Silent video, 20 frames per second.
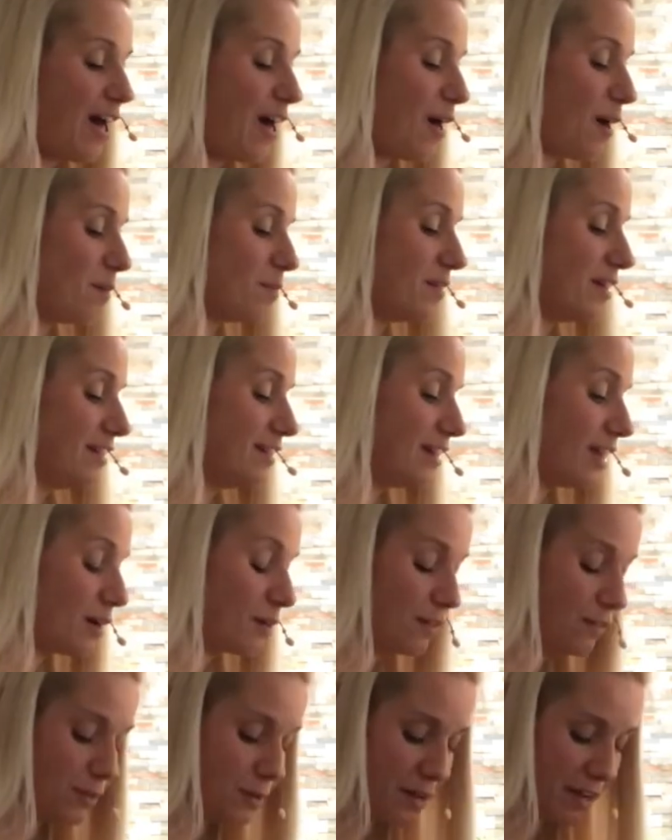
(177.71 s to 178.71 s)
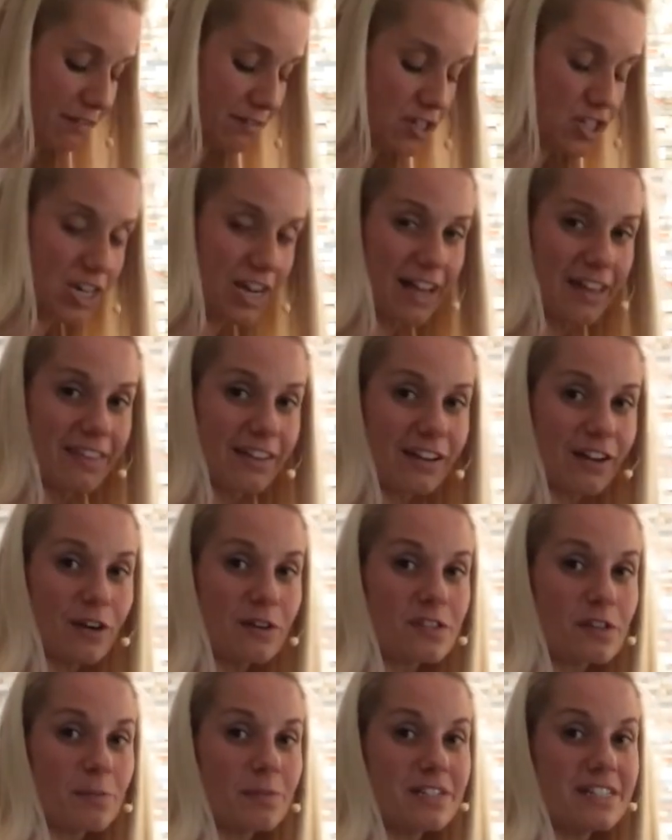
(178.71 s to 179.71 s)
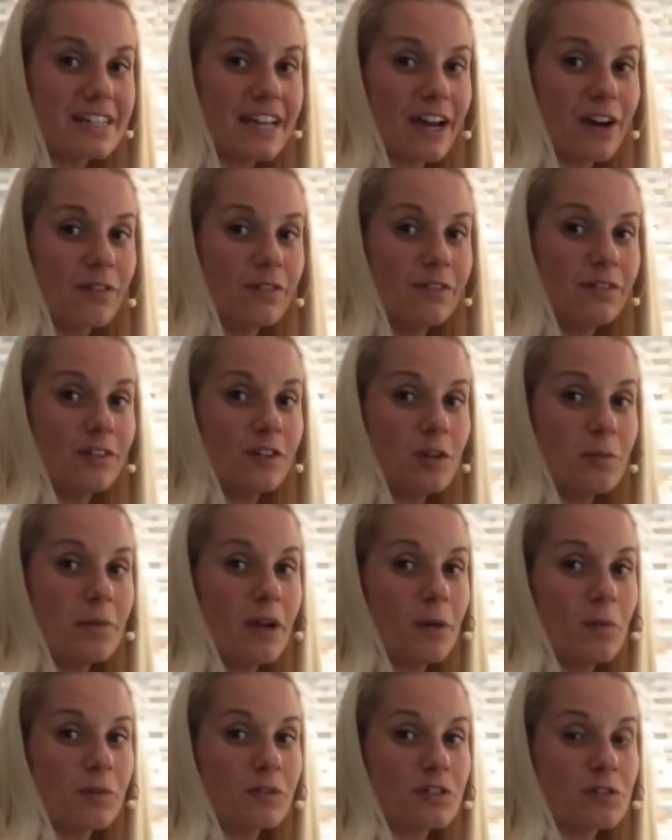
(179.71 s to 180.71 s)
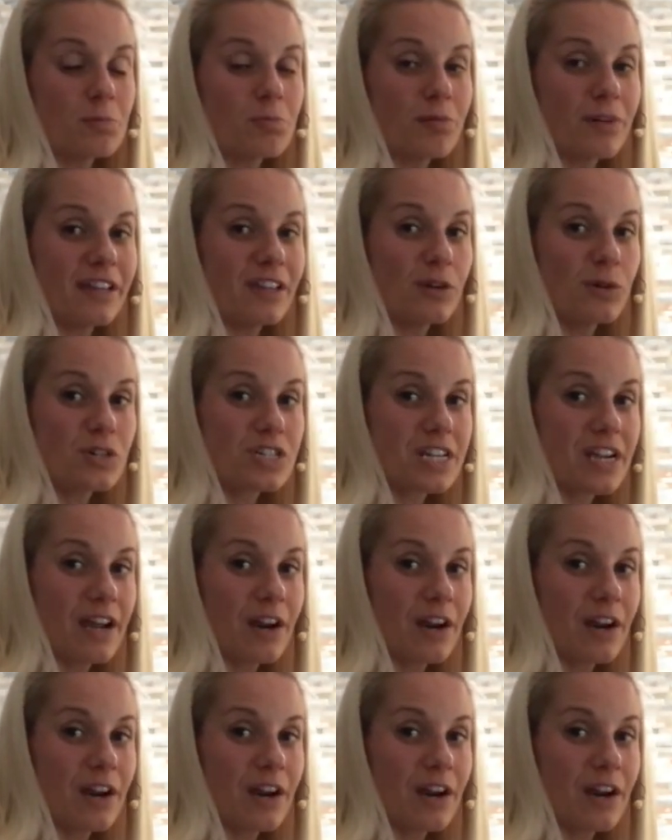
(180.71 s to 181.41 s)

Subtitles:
Now, if you have a chair that goes up and down, you may want to bring your